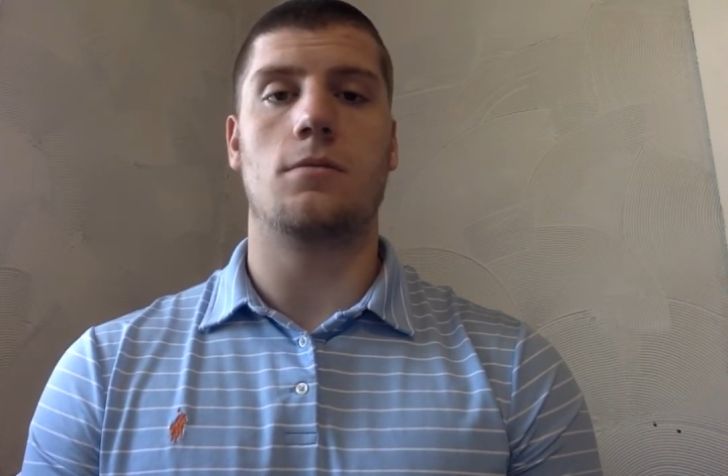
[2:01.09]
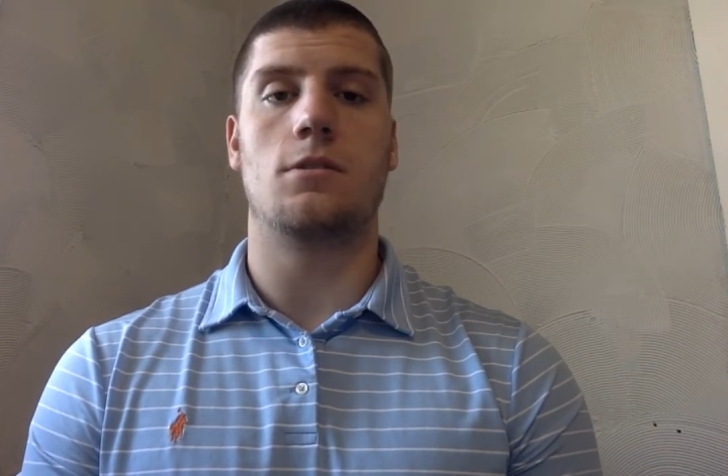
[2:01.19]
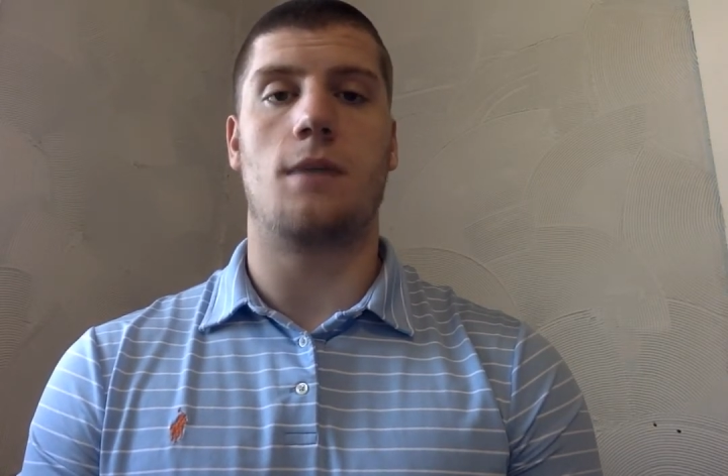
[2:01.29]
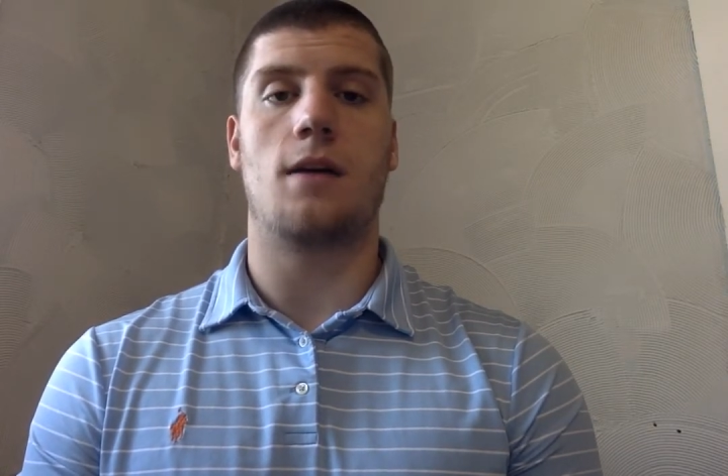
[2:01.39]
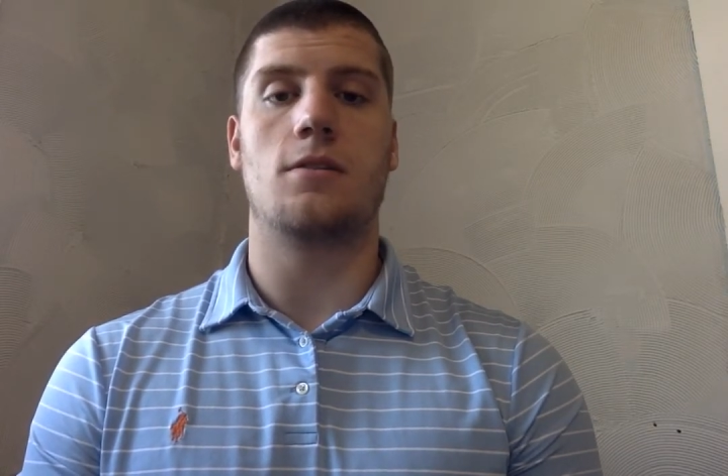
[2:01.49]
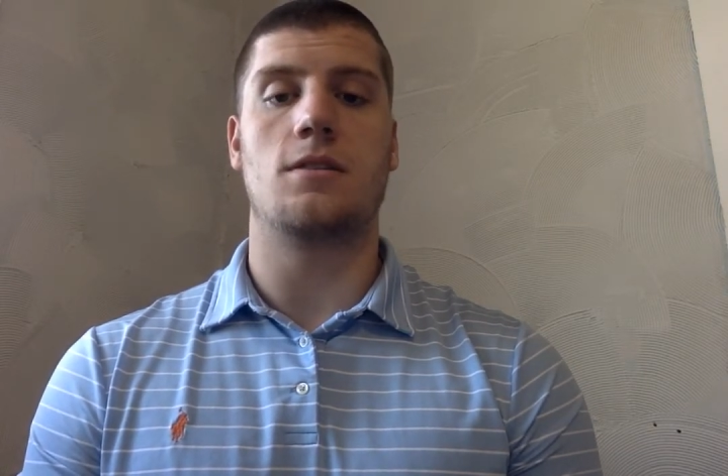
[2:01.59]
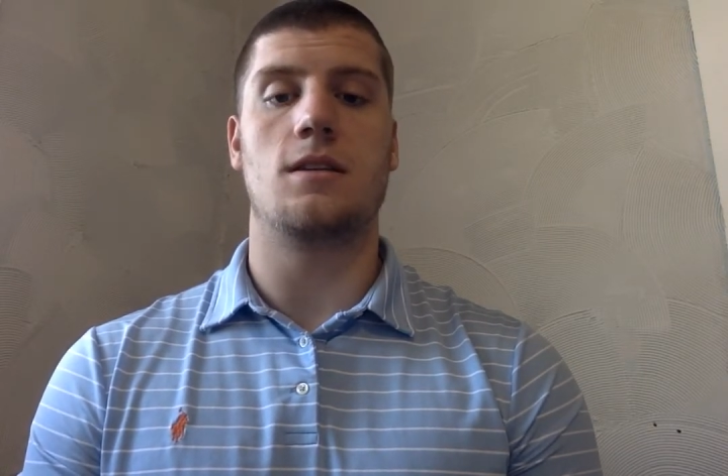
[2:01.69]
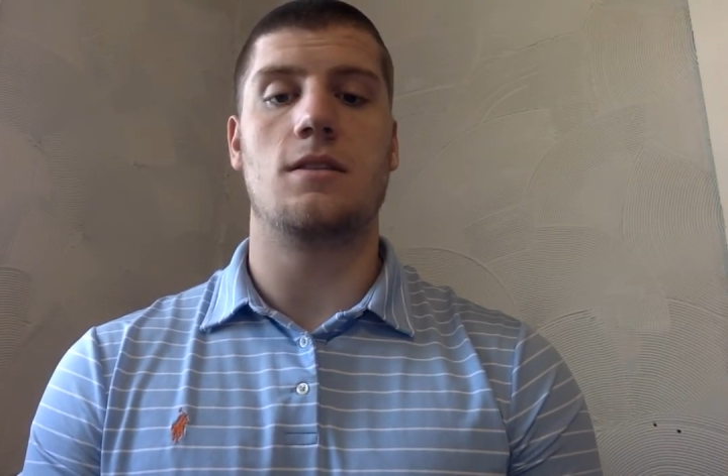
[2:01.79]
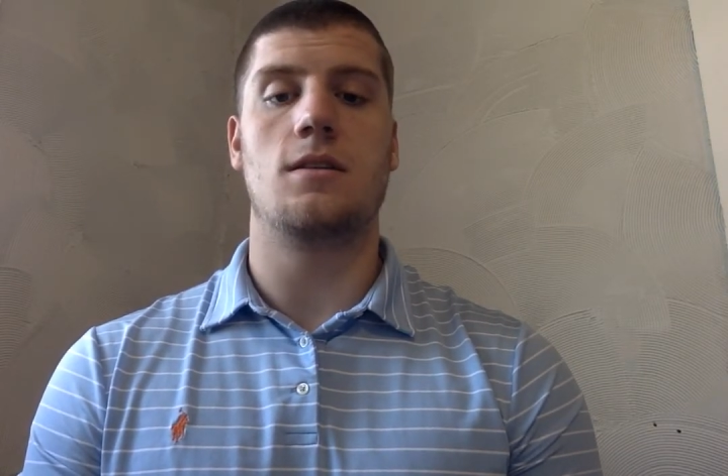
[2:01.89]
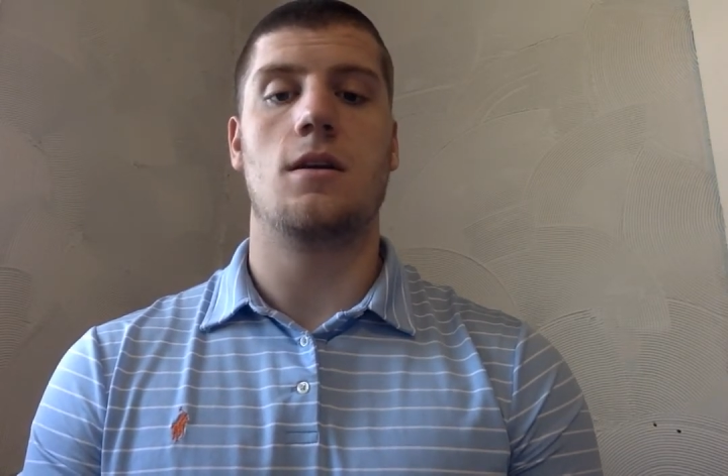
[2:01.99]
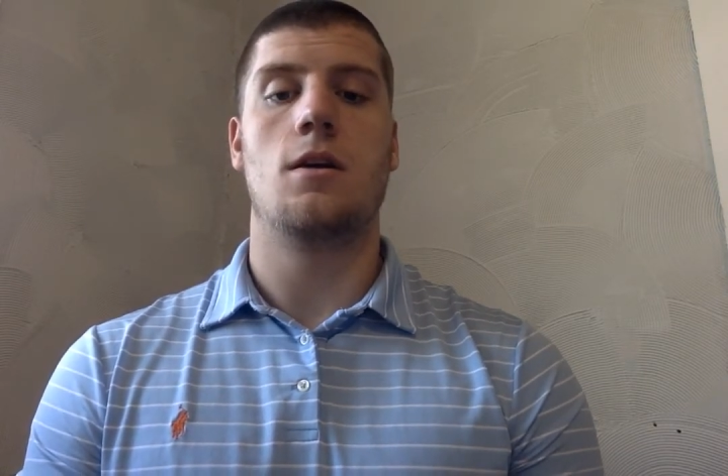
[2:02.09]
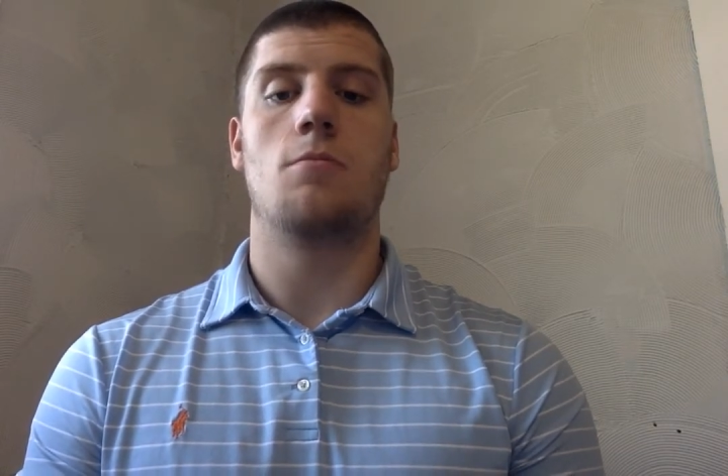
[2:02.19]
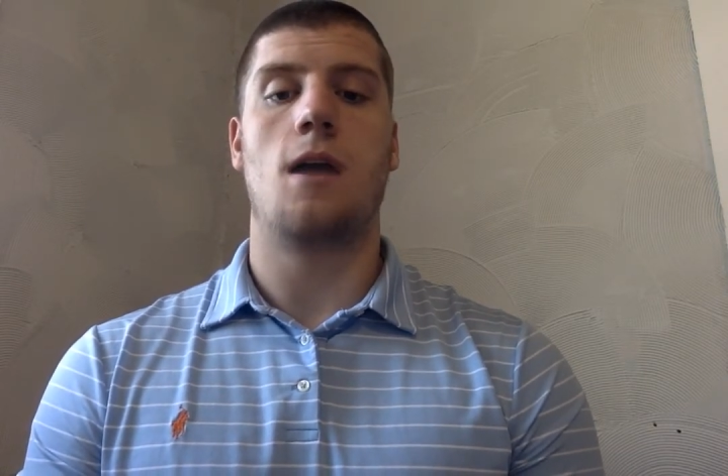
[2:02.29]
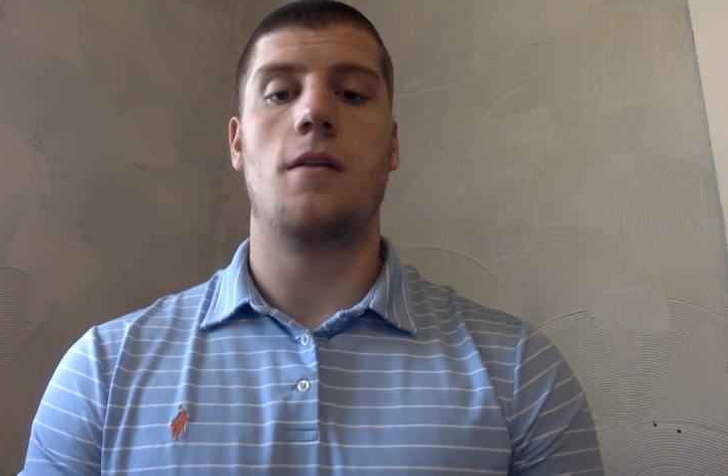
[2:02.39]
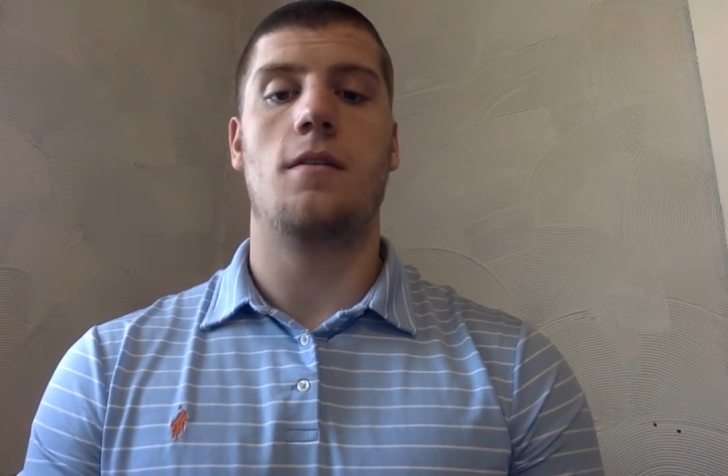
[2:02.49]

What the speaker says: democracies rather